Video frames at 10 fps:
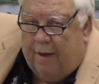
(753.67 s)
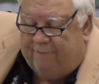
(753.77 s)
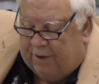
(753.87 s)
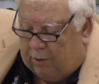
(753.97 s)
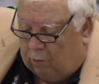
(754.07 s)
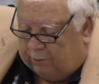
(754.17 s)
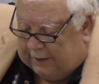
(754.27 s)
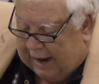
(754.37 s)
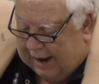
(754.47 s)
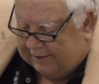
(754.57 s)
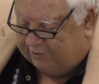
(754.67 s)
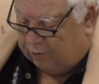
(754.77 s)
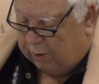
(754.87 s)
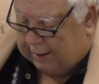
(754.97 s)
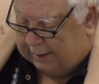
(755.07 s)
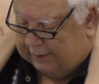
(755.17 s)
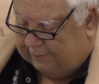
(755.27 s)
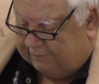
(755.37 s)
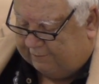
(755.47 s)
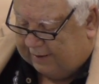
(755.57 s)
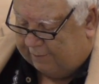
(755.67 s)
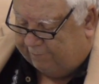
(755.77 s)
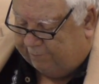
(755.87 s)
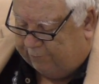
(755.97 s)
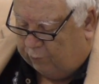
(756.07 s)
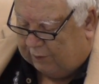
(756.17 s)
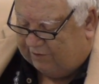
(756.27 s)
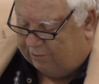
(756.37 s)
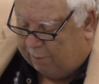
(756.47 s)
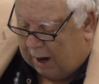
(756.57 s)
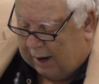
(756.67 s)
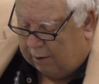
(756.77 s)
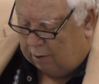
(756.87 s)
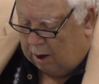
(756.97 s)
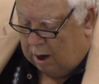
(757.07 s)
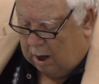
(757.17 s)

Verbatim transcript: federal tax credit is set to expire